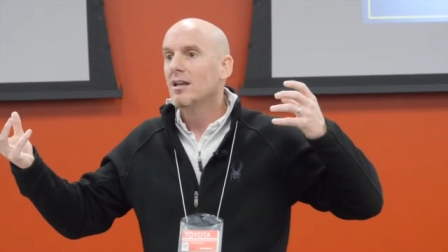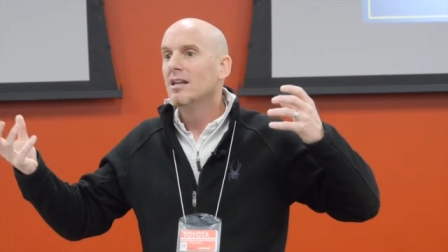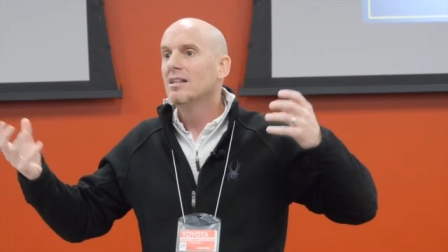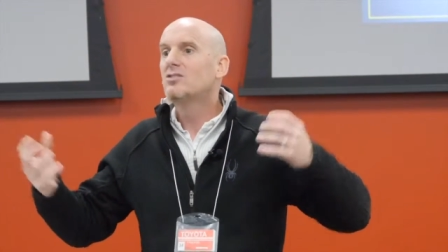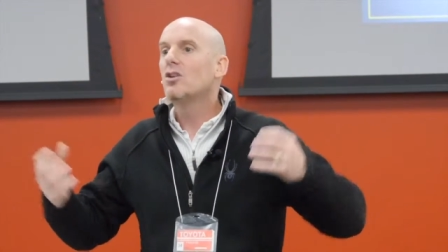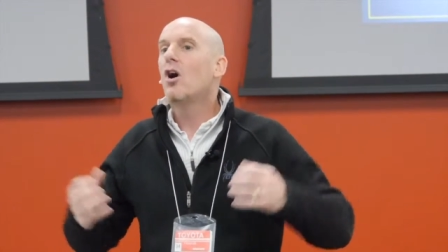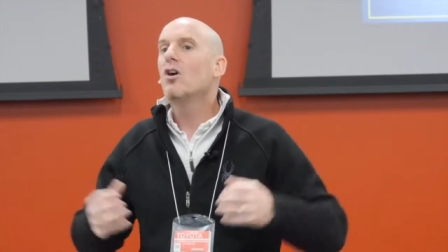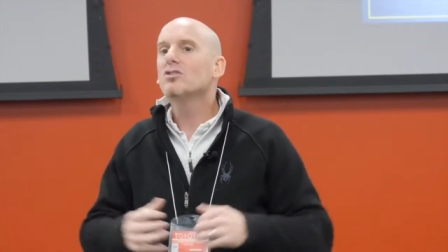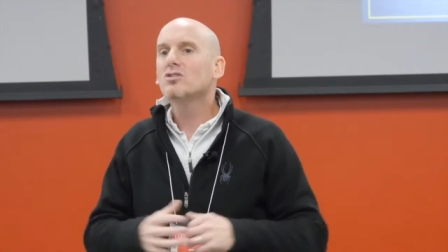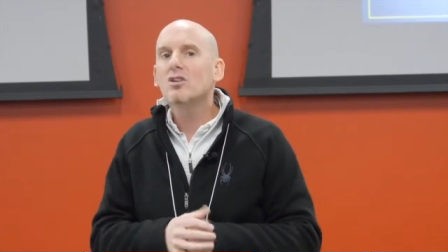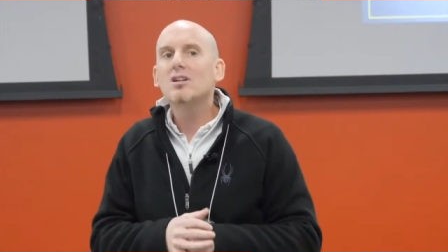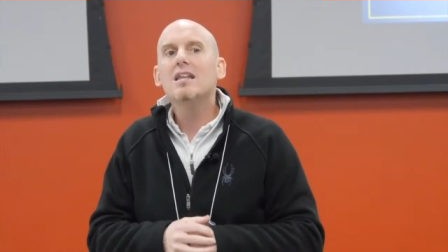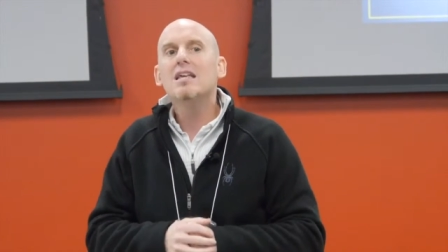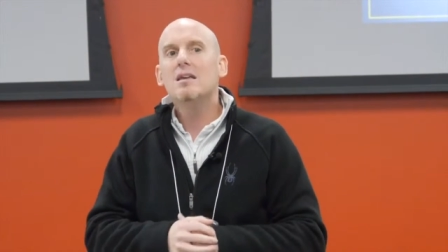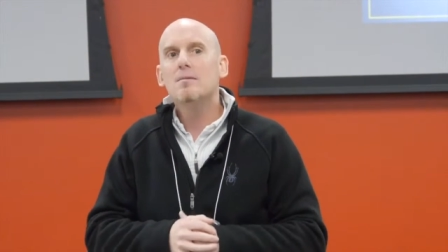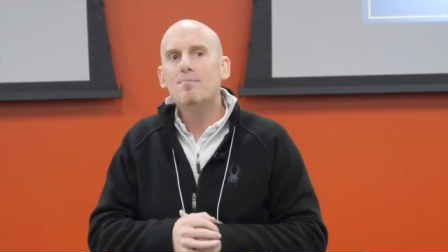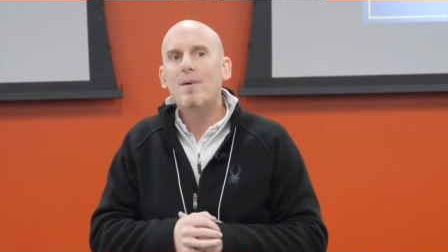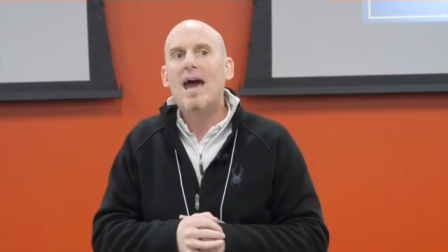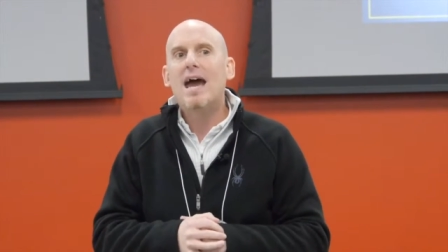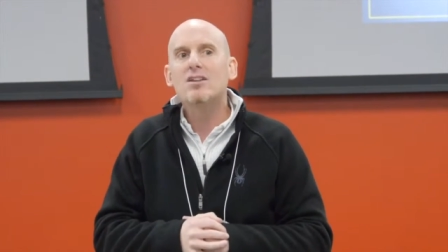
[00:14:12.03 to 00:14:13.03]
It's also going to
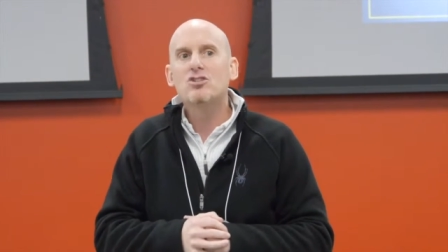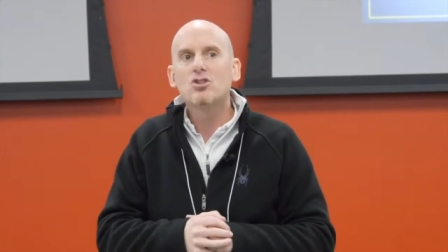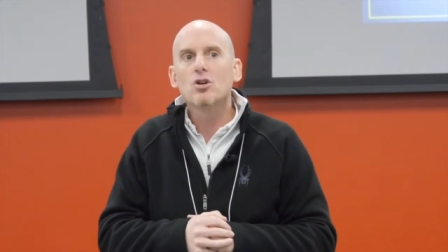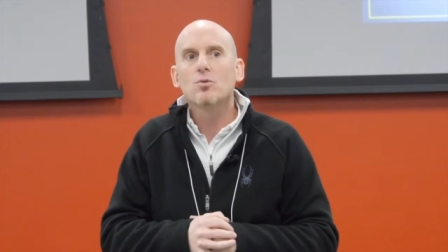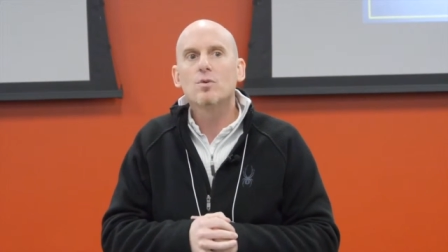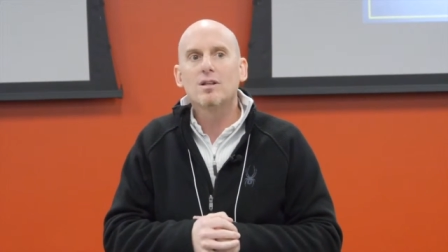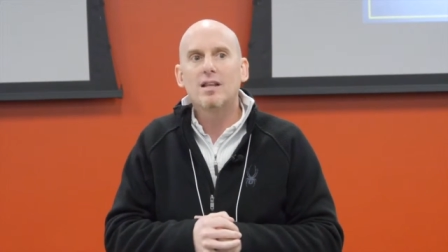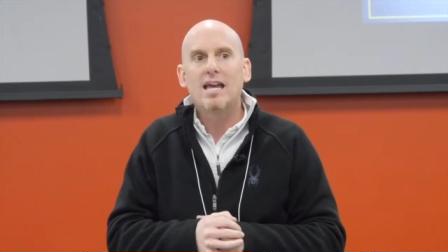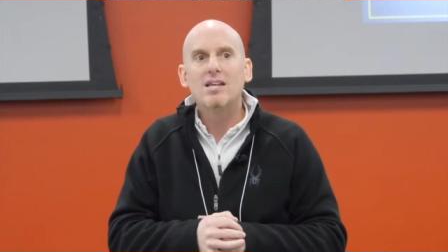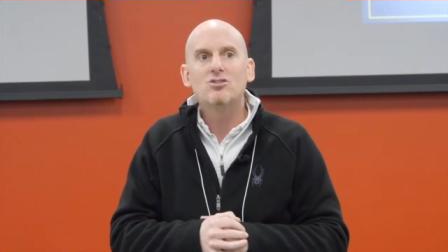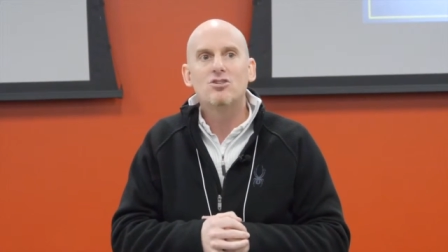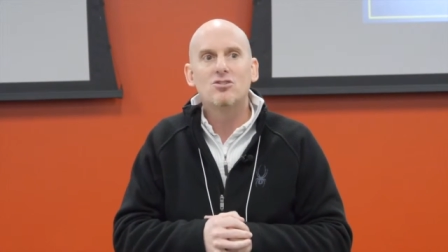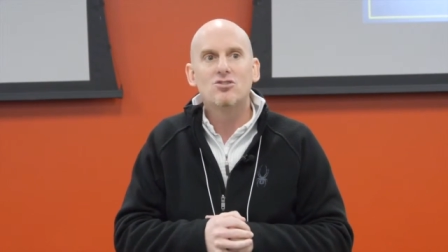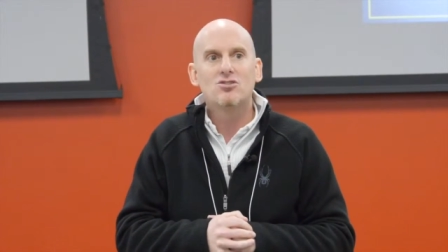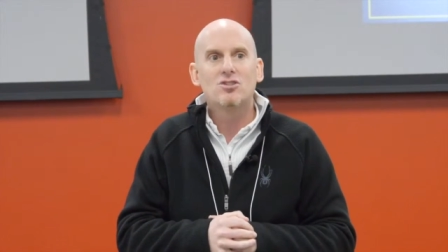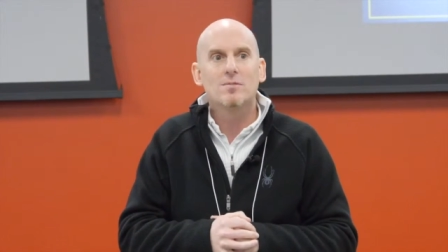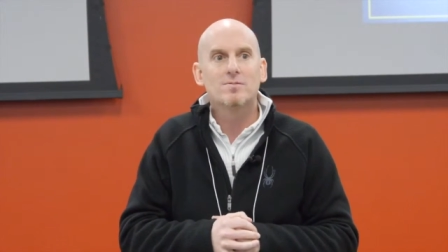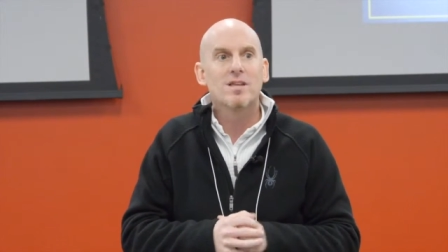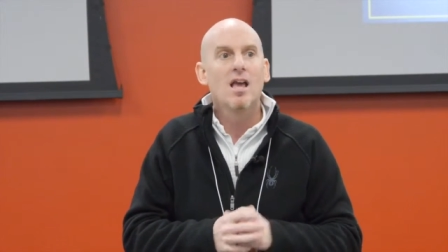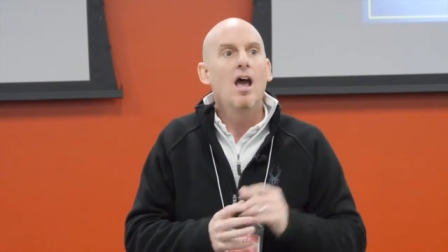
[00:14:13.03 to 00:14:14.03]
impact your
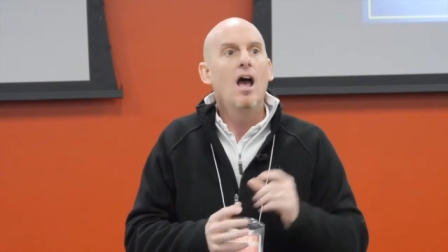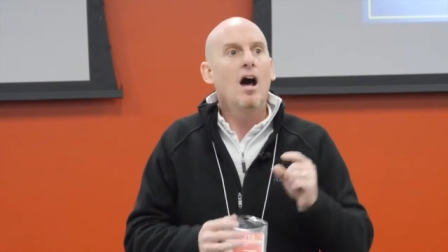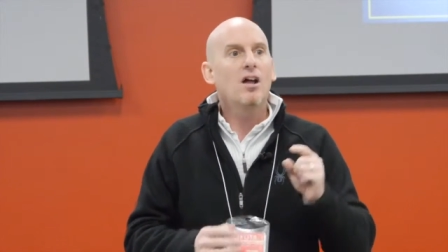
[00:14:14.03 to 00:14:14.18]
relationships.